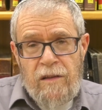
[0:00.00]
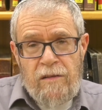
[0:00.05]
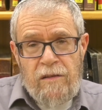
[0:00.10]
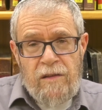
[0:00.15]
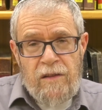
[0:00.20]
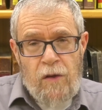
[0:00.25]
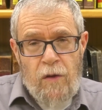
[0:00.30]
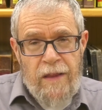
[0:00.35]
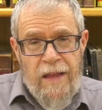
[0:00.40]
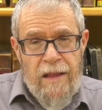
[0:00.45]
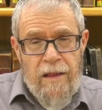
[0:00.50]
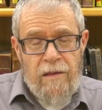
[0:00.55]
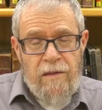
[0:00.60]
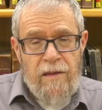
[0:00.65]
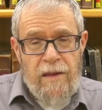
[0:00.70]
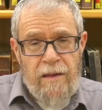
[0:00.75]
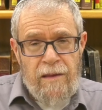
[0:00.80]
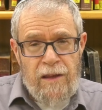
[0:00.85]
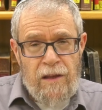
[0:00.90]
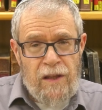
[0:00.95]
so then
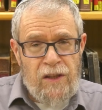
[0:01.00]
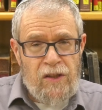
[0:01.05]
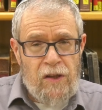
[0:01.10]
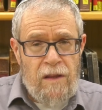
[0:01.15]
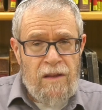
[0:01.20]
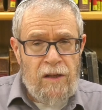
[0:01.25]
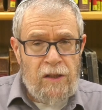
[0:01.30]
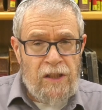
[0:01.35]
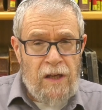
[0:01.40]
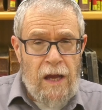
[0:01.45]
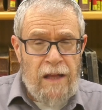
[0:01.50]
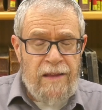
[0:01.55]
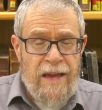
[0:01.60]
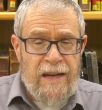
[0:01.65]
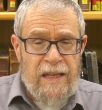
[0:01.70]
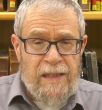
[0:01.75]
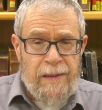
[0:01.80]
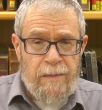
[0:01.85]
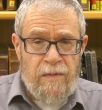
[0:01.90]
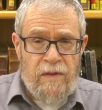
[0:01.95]
the child
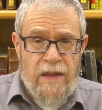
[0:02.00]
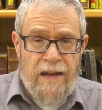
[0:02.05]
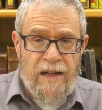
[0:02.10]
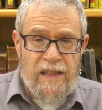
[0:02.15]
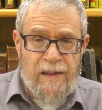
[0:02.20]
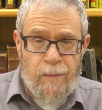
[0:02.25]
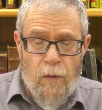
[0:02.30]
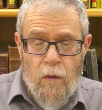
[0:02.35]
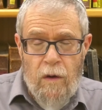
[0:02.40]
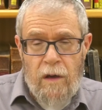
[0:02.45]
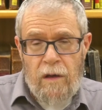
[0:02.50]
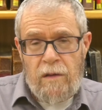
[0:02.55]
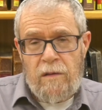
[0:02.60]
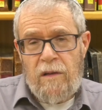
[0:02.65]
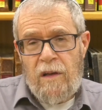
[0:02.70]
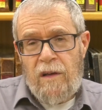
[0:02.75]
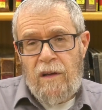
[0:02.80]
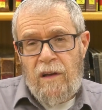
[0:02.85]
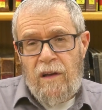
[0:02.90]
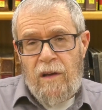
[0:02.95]
that is born
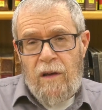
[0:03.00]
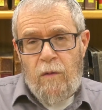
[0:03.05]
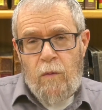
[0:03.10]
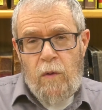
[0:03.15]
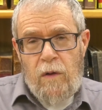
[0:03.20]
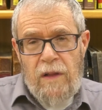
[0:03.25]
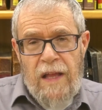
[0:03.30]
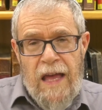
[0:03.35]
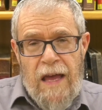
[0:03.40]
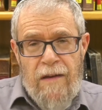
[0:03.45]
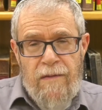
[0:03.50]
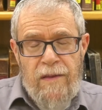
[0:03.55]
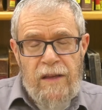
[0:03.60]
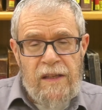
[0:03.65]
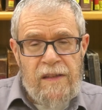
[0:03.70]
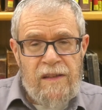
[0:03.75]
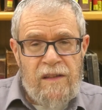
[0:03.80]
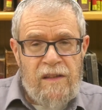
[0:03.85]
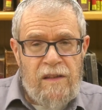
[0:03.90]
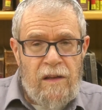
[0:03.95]
will have
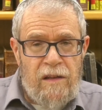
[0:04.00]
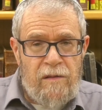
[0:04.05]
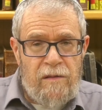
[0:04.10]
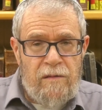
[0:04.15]
this